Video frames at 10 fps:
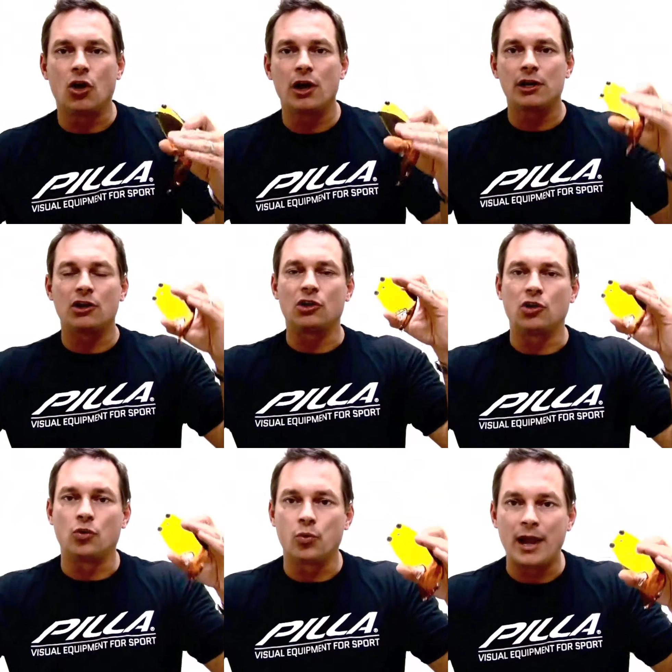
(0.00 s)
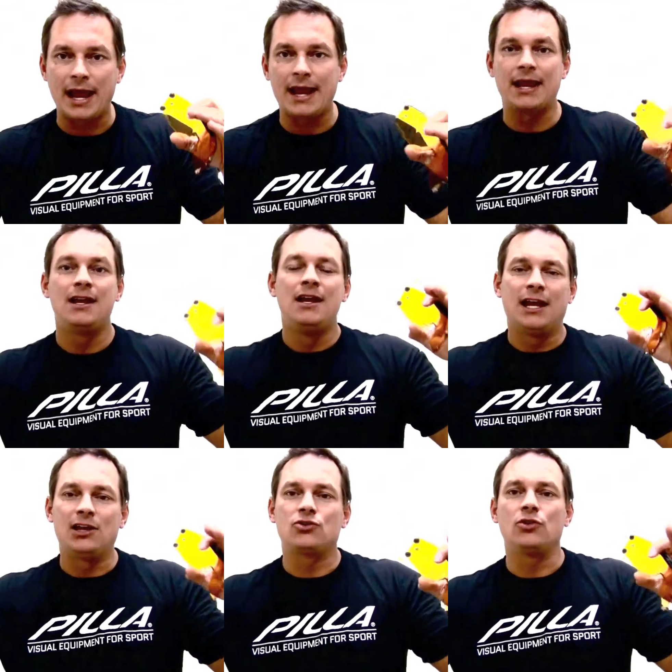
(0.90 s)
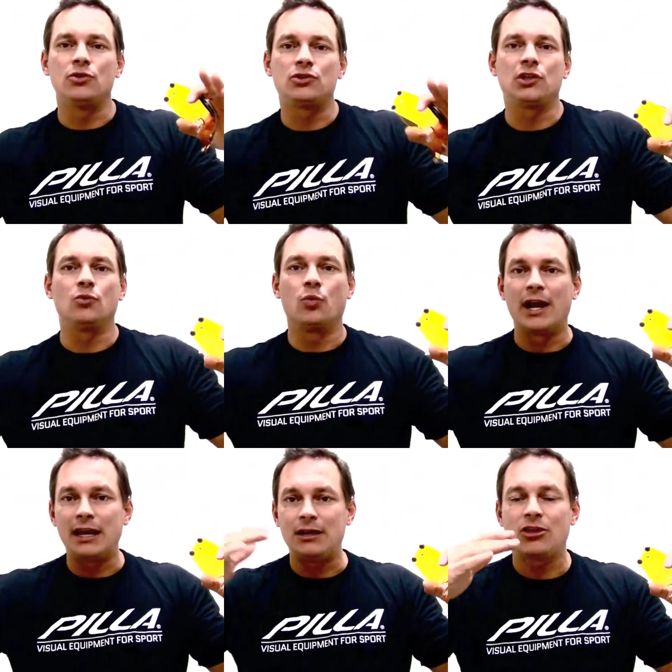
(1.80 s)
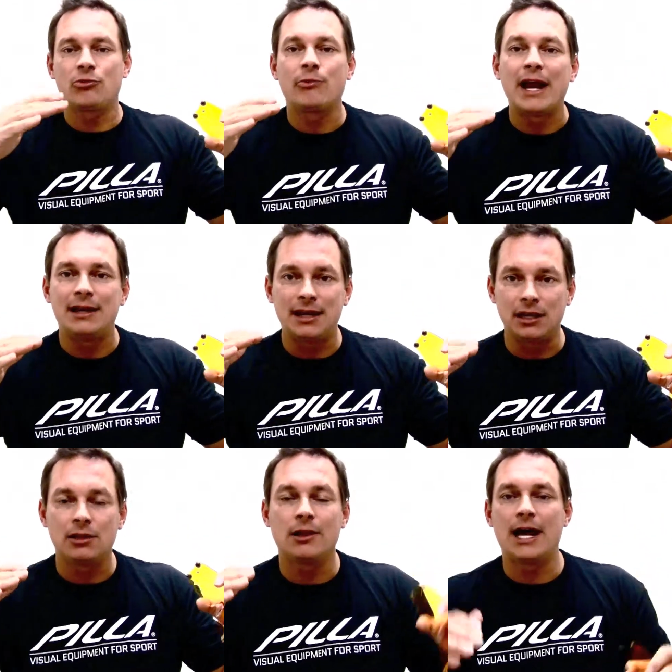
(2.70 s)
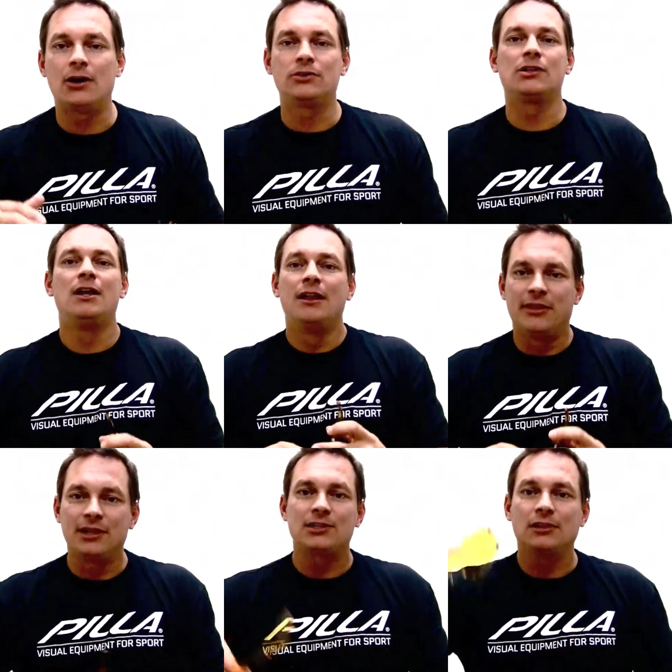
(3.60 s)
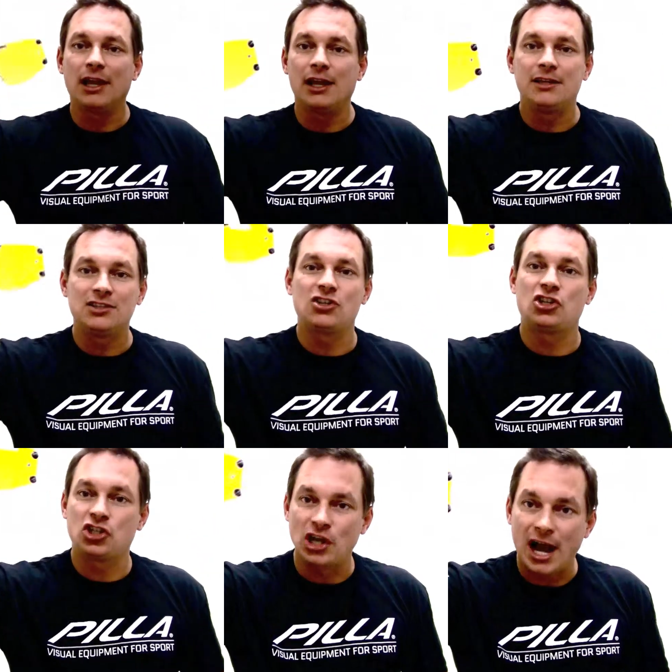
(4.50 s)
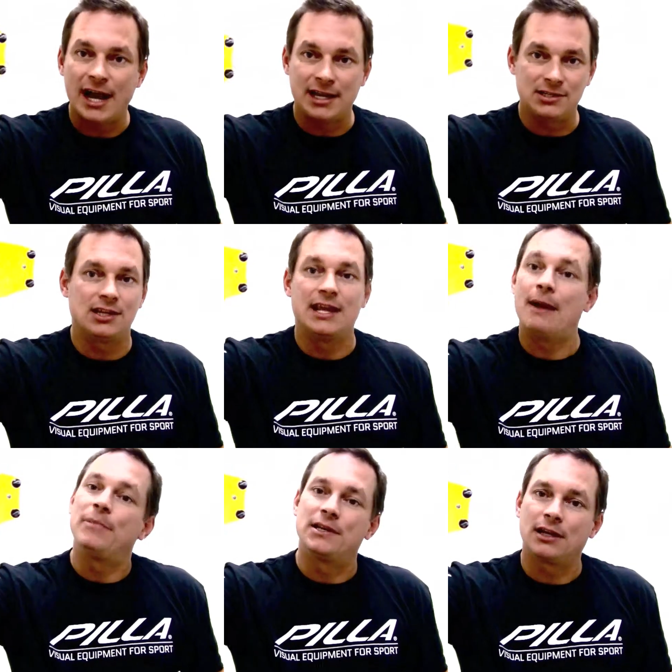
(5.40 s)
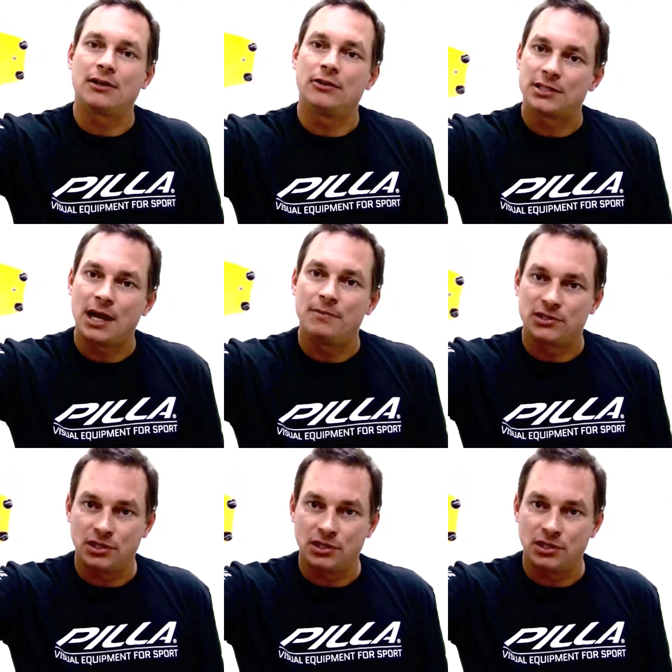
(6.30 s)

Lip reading: dark gray introducing rain threatening clouds. This lens shines in that particular type of